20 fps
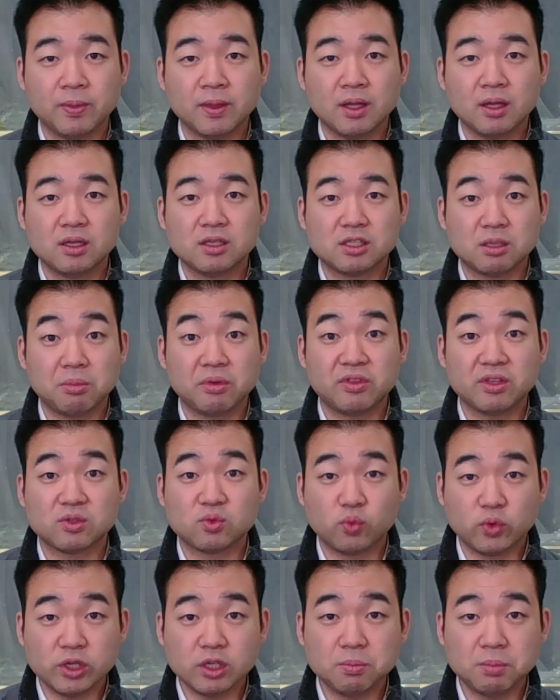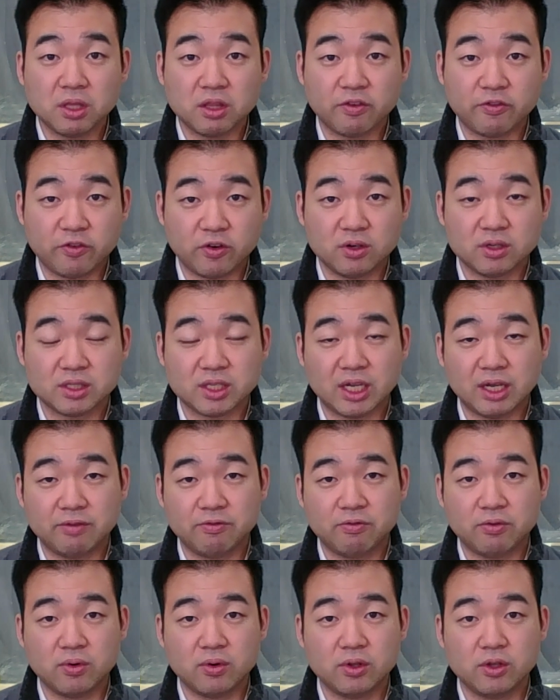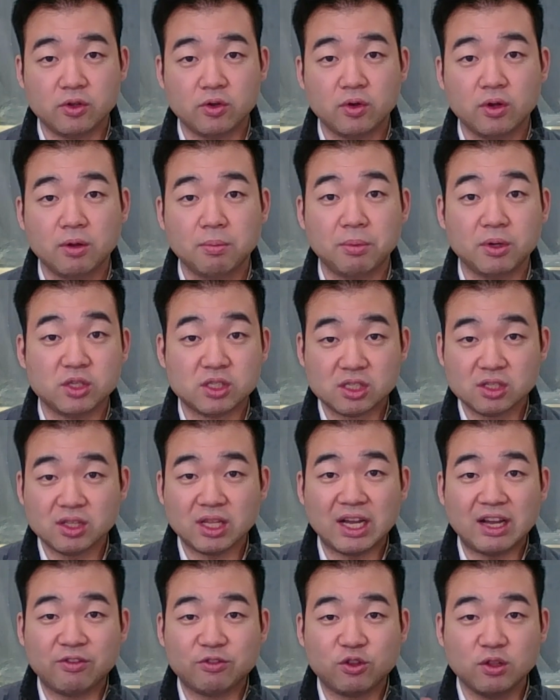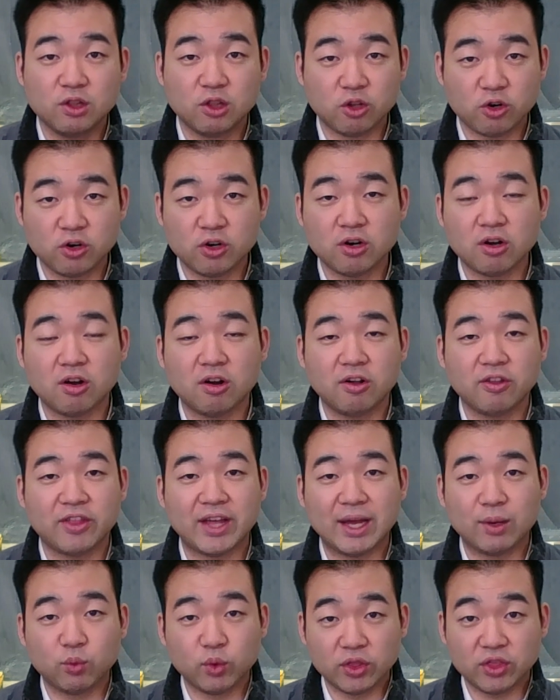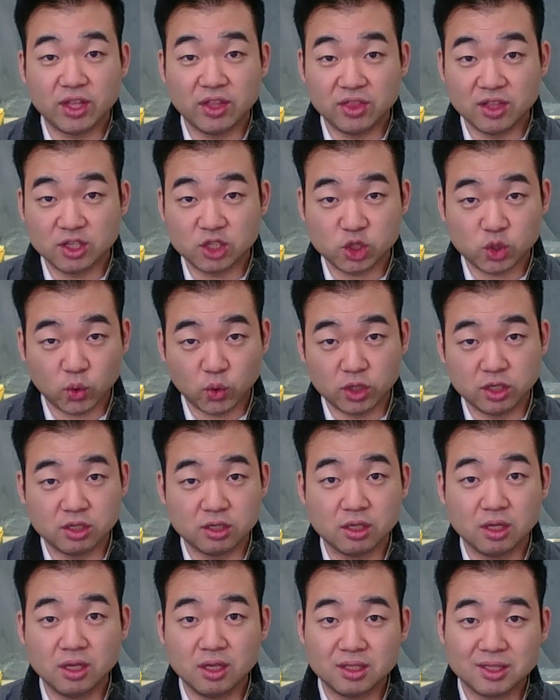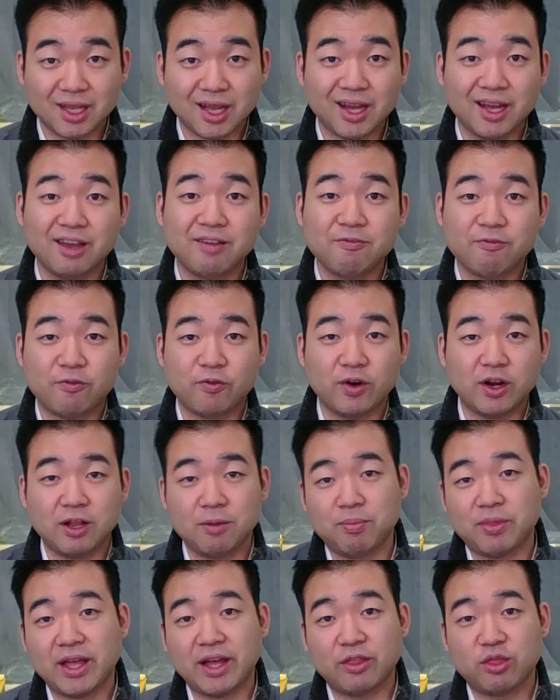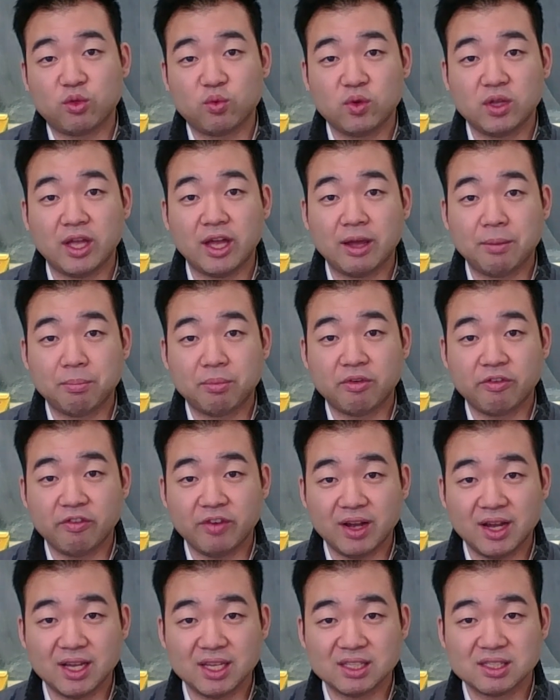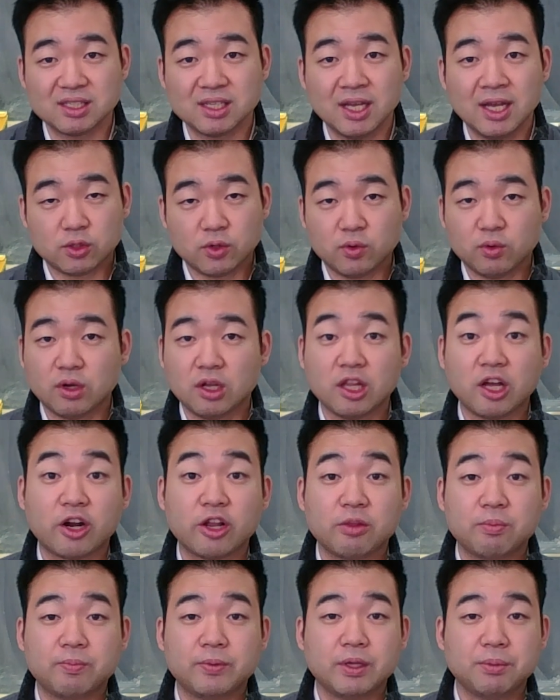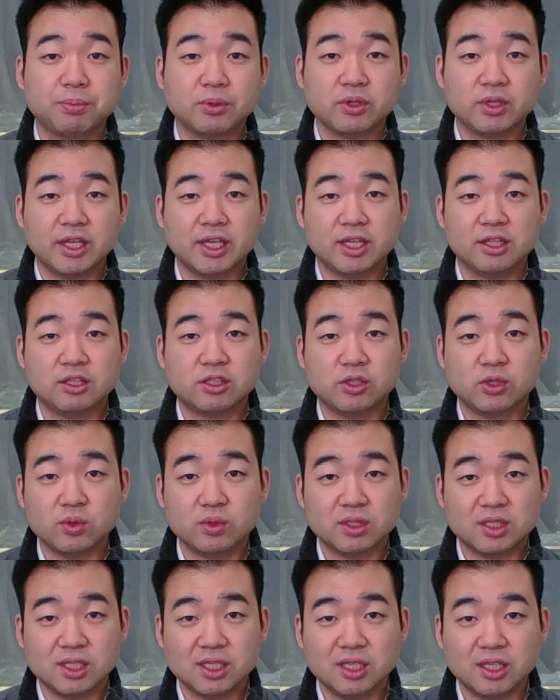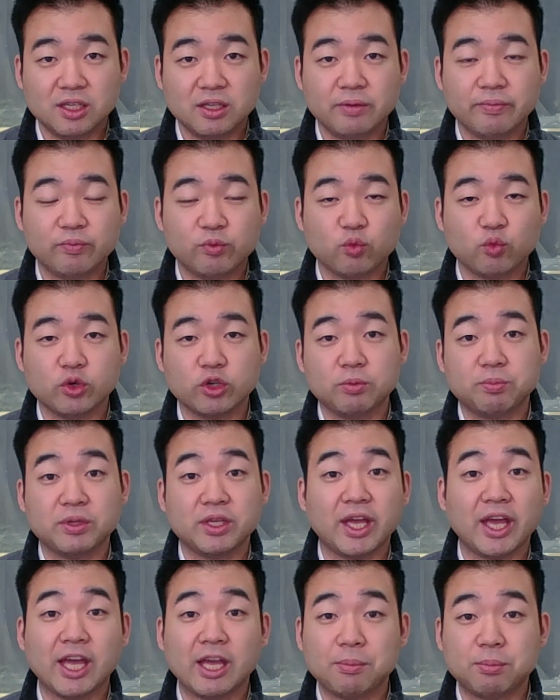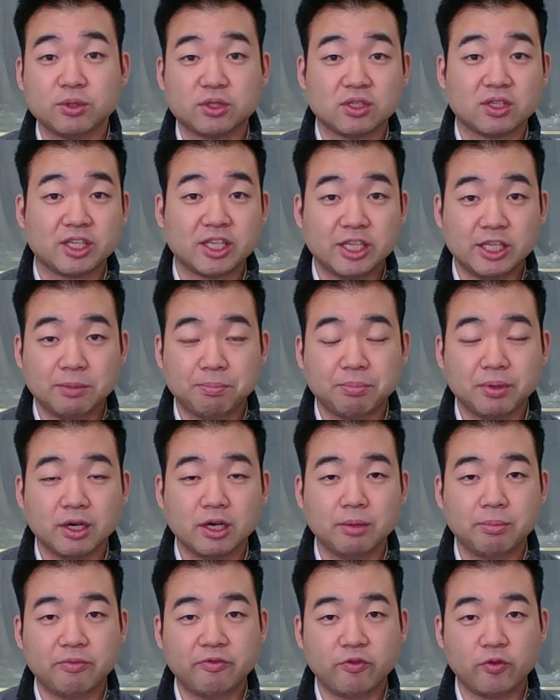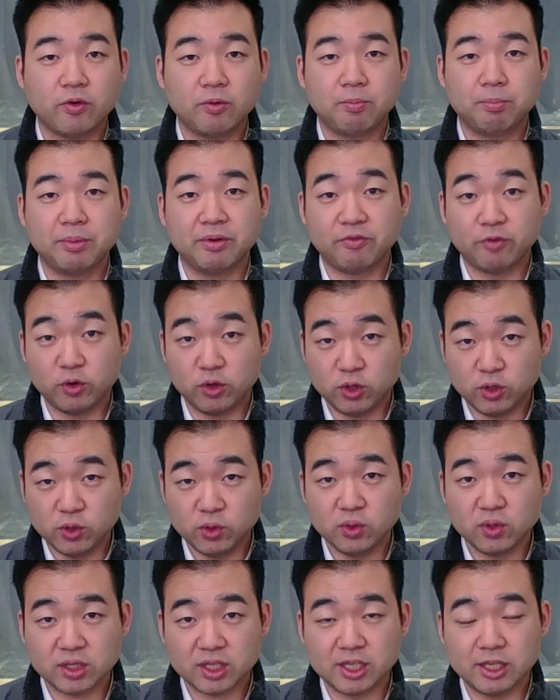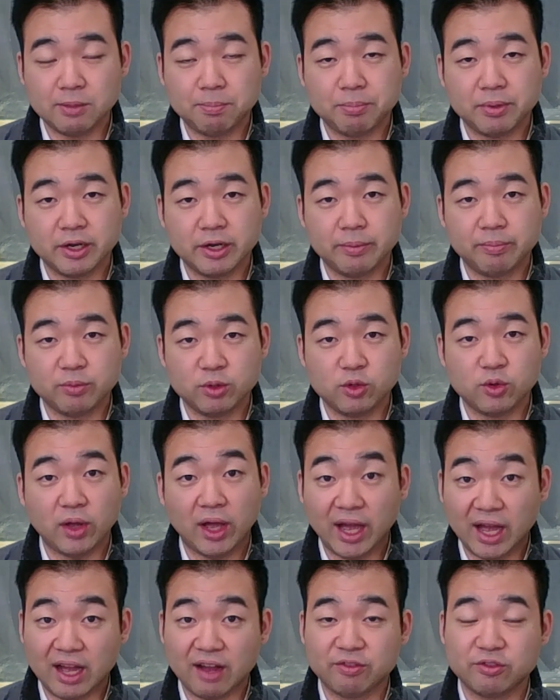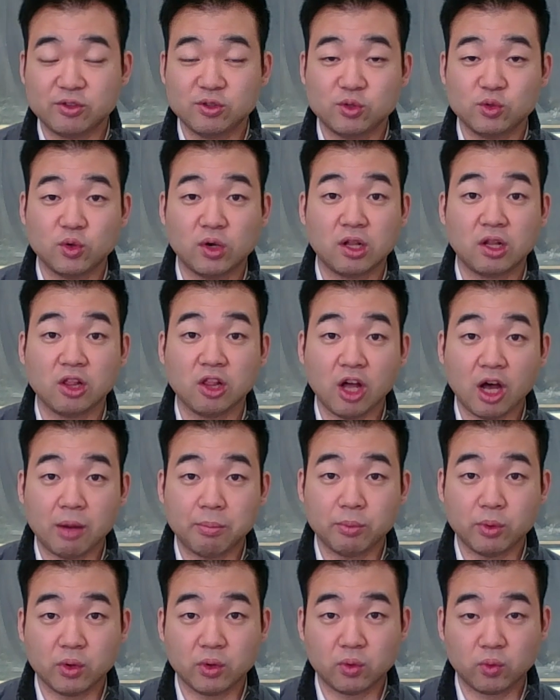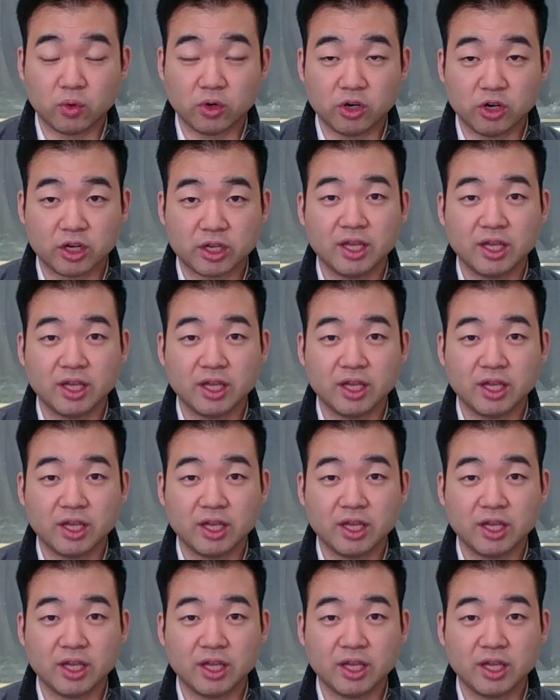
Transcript: some of this will be the first time for you, but you still have to learn all that within the shortened time frame that 3M provides. A lot of the people in 2D will be able to keep up, but for you to keep up, you have to do a lot more work